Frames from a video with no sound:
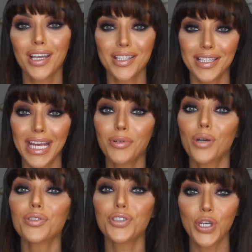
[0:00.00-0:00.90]
Today I'm
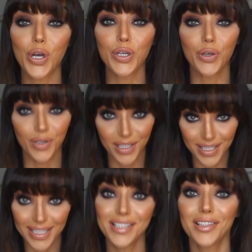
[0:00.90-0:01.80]
going to show you
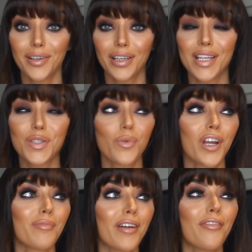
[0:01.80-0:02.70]
this look. It's
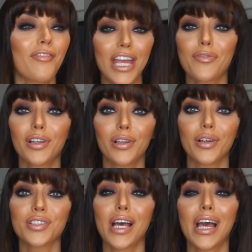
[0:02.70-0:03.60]
one of my favorite
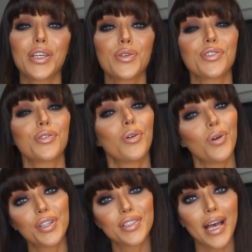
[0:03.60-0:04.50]
looks. I use it
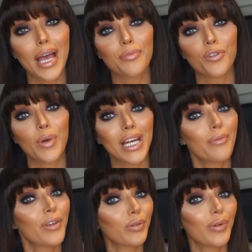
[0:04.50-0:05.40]
all the time for when
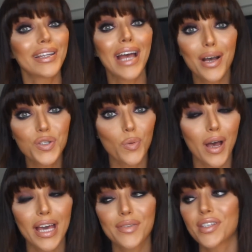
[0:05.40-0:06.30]
I'm filming with the
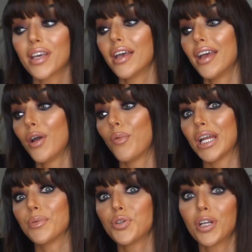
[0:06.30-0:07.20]
housewives, when
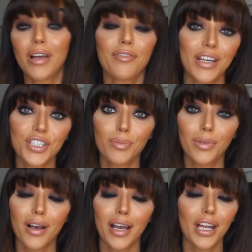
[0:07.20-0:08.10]
I'm shooting my fashion
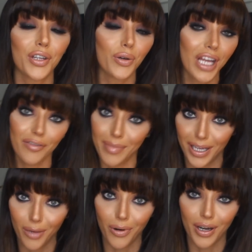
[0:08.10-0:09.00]
blog and I don't have a
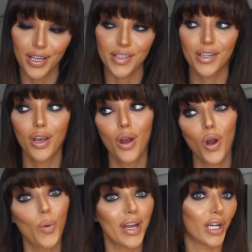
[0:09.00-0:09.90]
makeup artist,
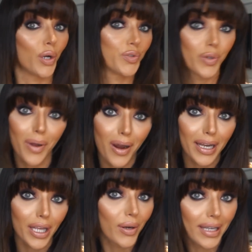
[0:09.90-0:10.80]
or when I go to a
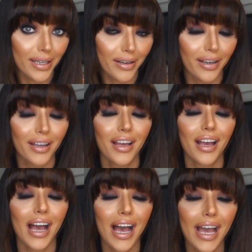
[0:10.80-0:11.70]
party or dinner.
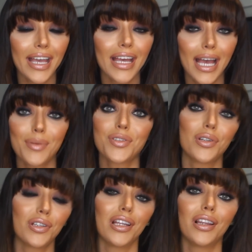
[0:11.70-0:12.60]
I
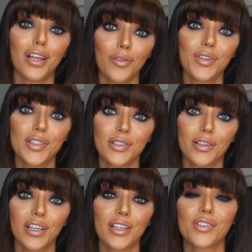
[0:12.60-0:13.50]
absolutely love this
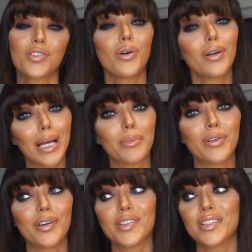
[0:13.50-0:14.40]
look. It's so
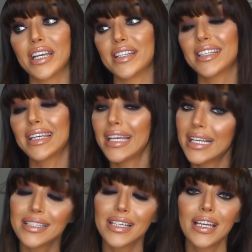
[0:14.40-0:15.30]
glamorous, it's
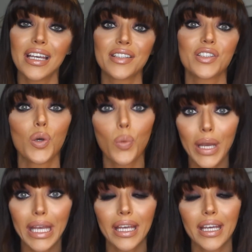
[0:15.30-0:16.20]
easy, it's
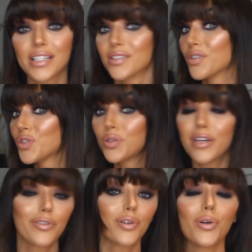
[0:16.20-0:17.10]
quick, it's not too
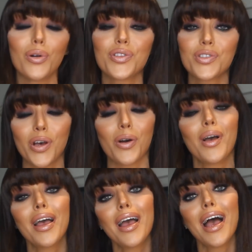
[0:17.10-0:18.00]
difficult. So
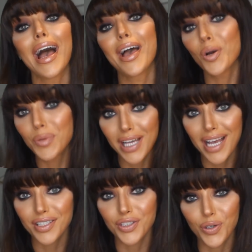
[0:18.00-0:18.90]
I hope you
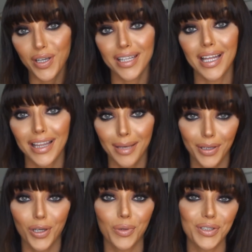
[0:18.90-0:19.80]
guys enjoy it and let me
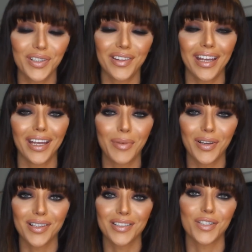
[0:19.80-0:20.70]
know what you think
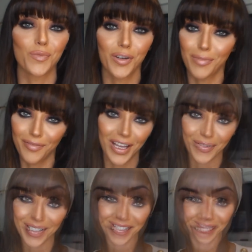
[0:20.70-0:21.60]
because it's one of my
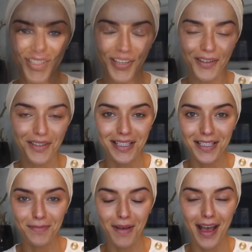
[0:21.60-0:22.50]
favorites. So
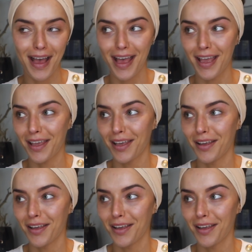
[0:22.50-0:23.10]
this is my